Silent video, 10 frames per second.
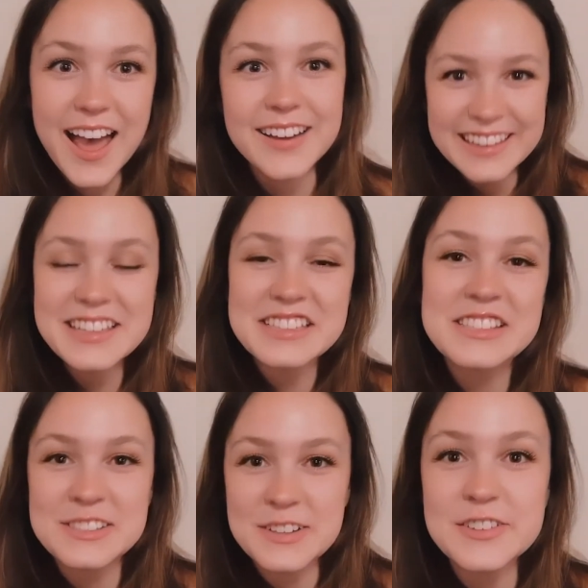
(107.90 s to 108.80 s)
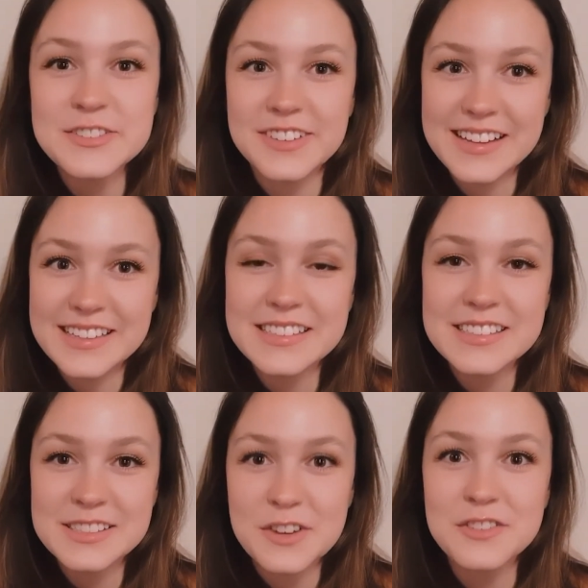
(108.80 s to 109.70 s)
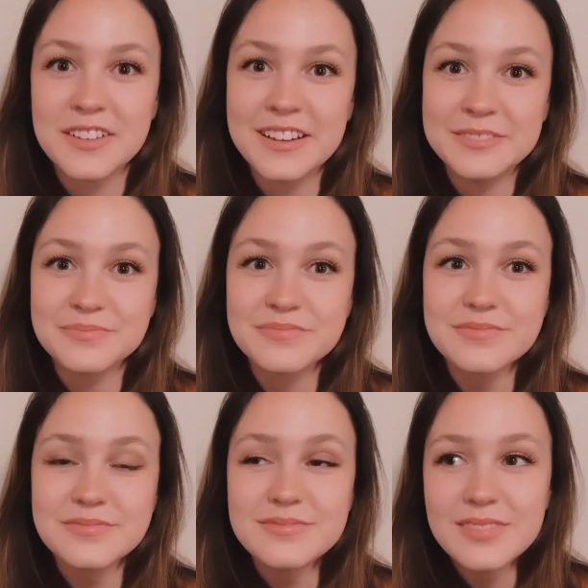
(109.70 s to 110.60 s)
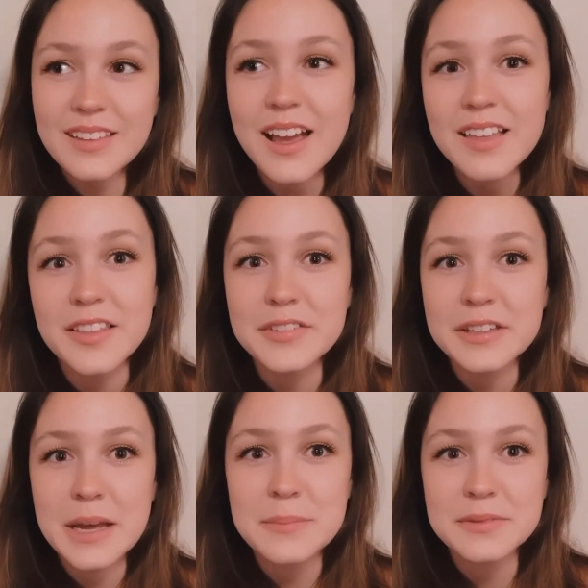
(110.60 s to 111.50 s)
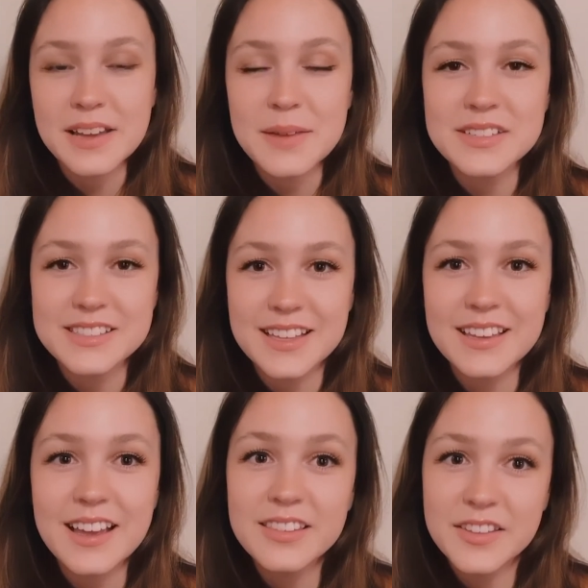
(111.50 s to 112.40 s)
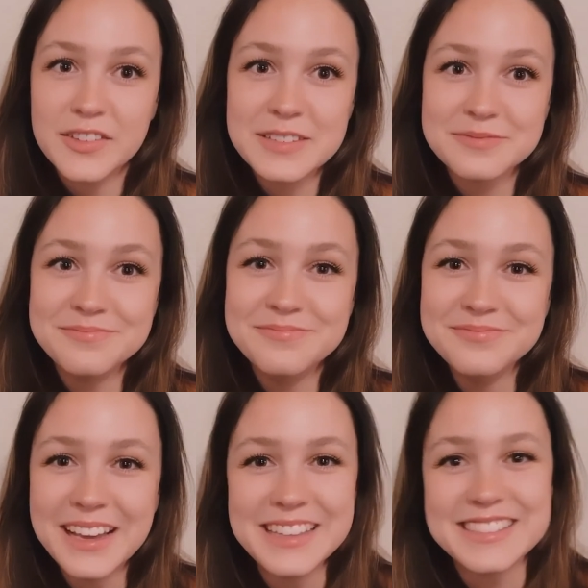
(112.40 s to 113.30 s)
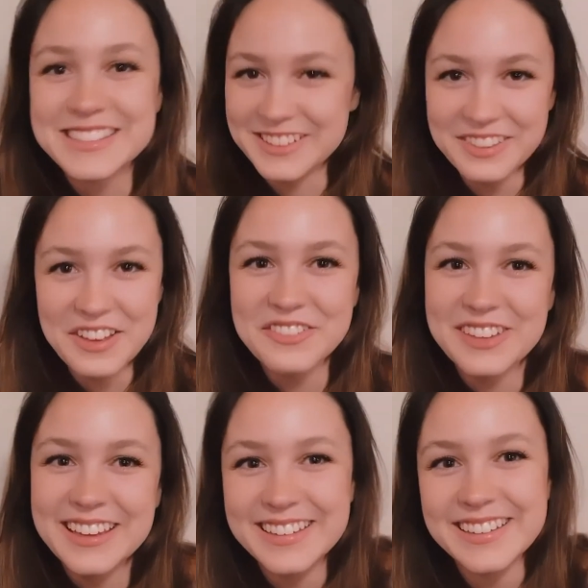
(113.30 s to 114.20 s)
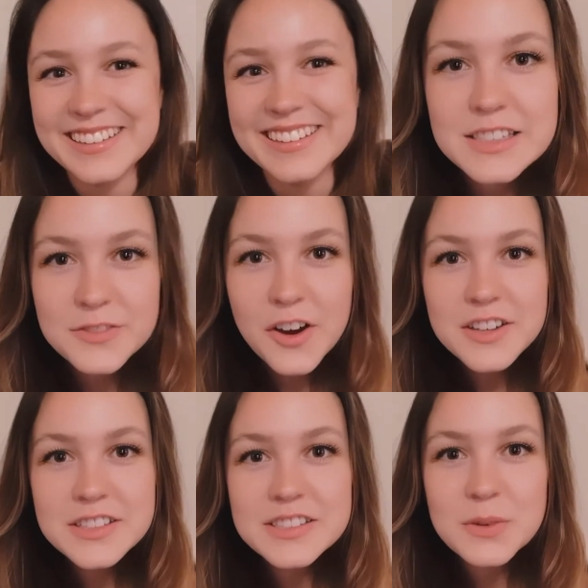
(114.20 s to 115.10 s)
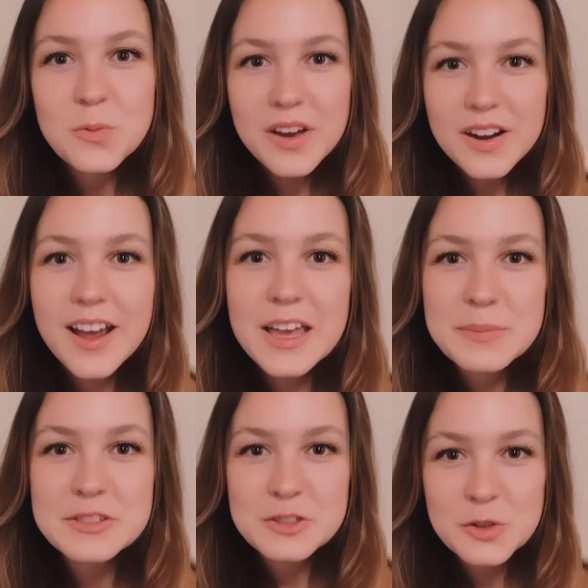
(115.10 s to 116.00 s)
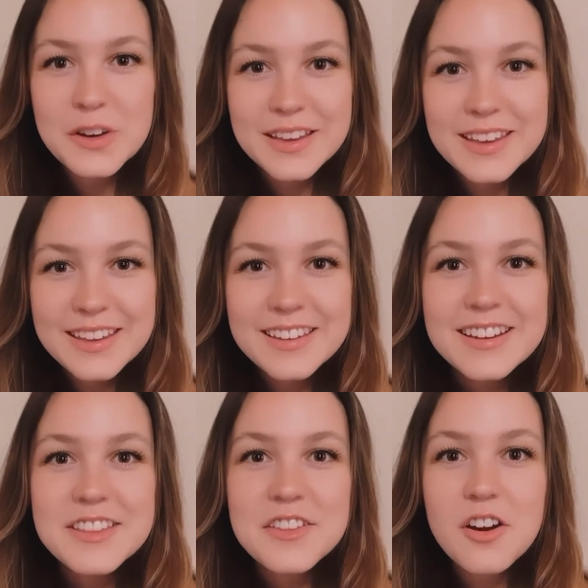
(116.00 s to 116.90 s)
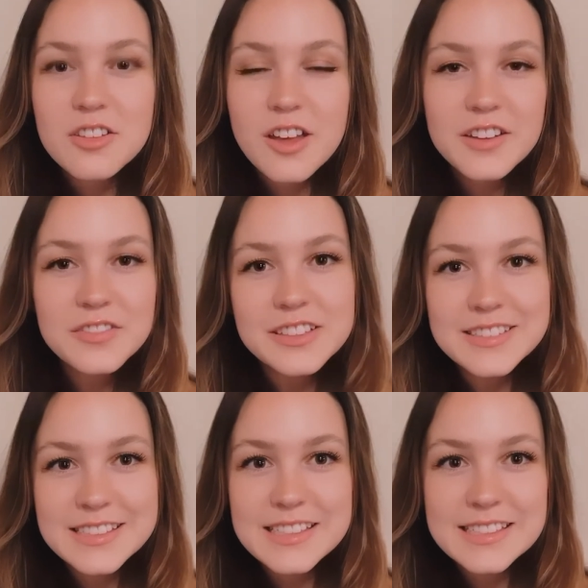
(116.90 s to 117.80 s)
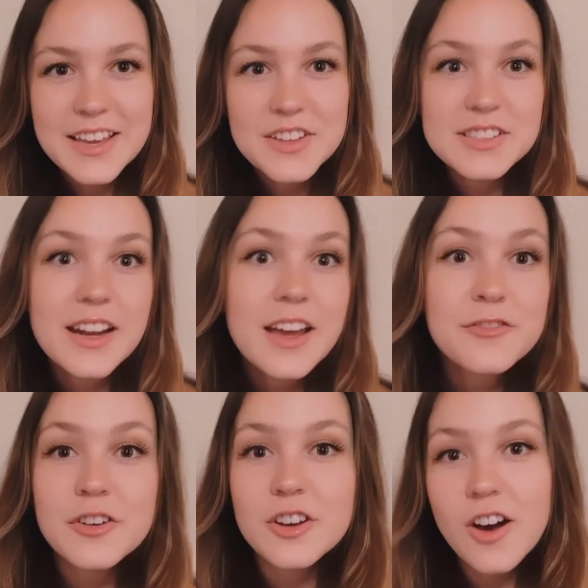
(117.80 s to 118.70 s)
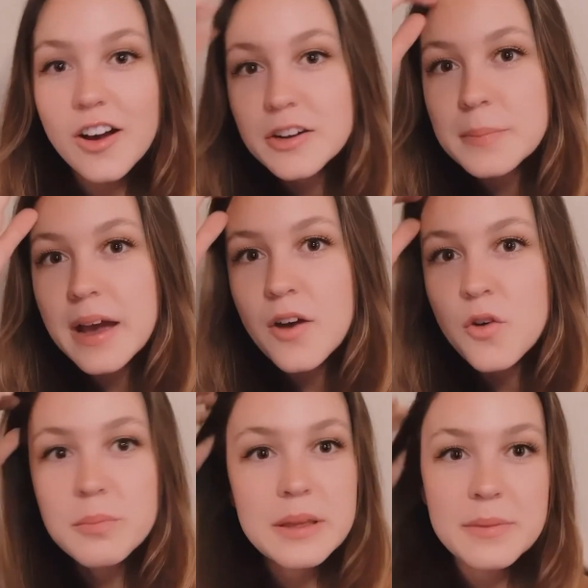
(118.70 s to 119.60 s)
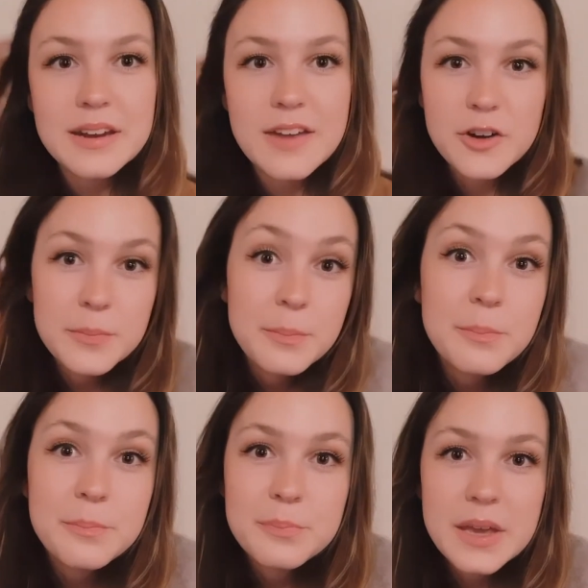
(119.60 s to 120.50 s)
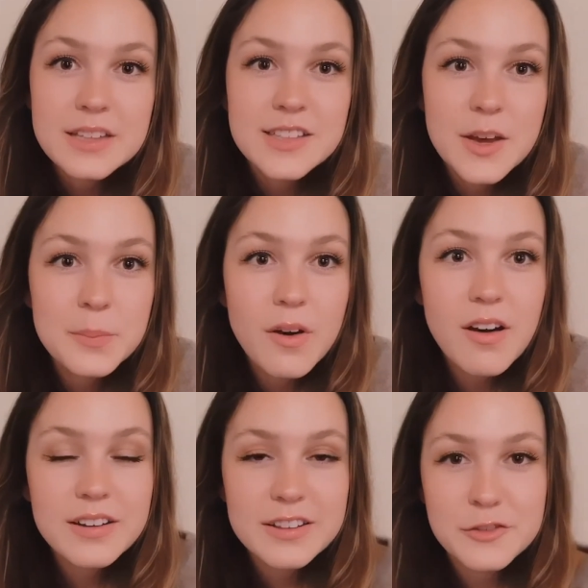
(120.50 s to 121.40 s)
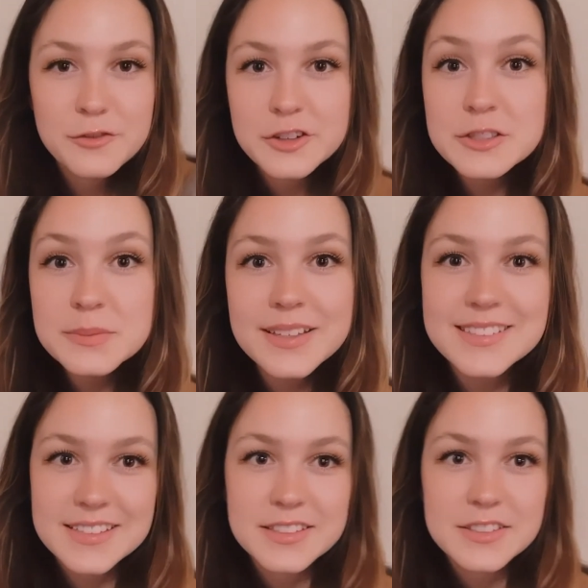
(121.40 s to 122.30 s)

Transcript: it's so fun. It's so fun. I love it. I'm gonna say it. I love it. I still love it. As far as what I am enjoying, there are a lot of little details that I had forgotten about or maybe never picked up on in the first place as a